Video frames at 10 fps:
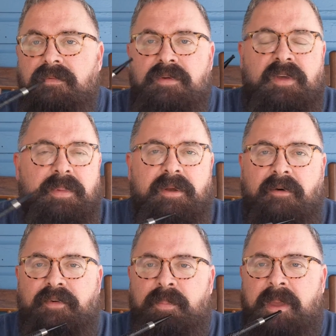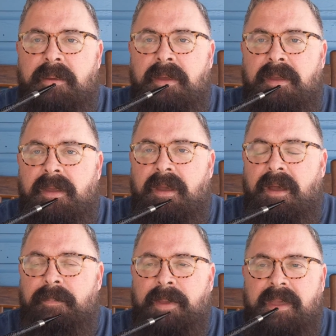You simply go for
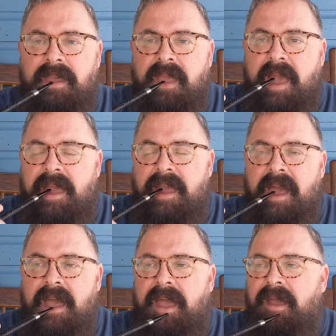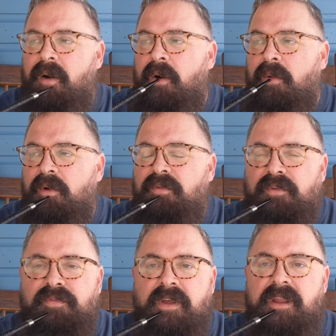PAA or look for
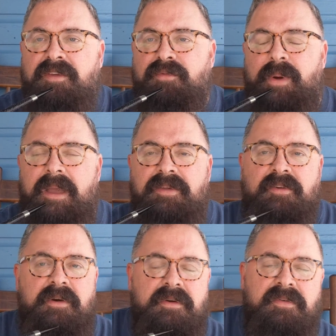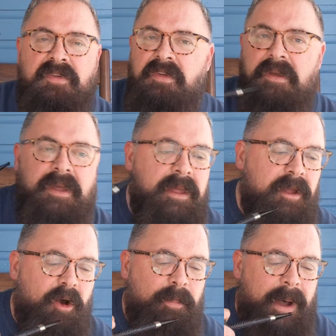Phoenix Razors.
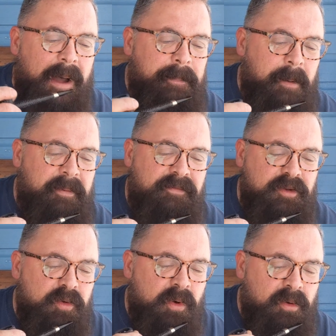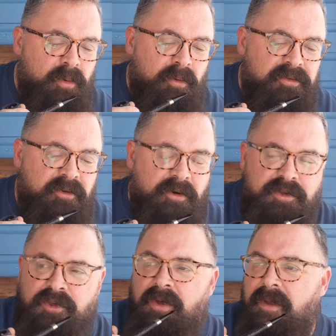They'll pop up if you do a Google
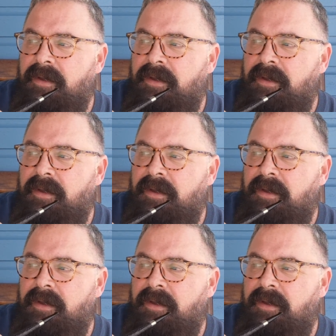search.